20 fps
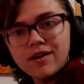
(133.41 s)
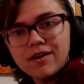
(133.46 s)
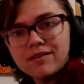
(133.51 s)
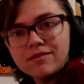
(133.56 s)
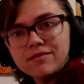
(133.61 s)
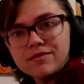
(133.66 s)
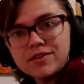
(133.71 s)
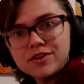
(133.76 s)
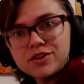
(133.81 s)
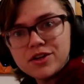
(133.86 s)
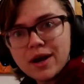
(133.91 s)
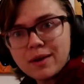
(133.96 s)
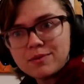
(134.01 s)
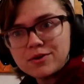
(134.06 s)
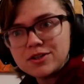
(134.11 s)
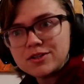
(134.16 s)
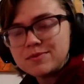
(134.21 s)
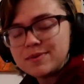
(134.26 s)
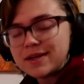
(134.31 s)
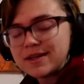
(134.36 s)
of the
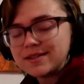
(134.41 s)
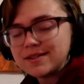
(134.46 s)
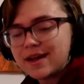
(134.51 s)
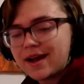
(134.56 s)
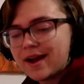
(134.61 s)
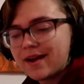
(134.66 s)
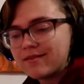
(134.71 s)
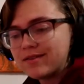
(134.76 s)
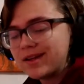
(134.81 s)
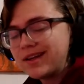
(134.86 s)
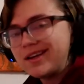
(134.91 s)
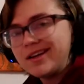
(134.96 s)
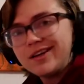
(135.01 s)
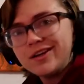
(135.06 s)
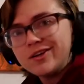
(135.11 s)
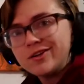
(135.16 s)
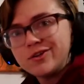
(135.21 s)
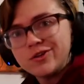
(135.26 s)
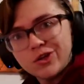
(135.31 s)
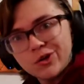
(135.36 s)
chapters because I have
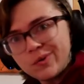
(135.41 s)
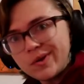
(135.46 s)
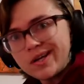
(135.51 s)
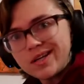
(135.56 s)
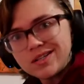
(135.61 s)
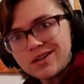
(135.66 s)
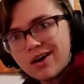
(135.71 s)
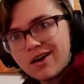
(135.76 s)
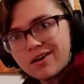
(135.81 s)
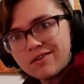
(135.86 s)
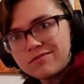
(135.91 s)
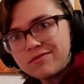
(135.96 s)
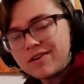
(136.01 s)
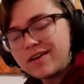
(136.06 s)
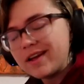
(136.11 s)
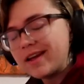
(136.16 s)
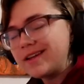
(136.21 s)
2 weeks off.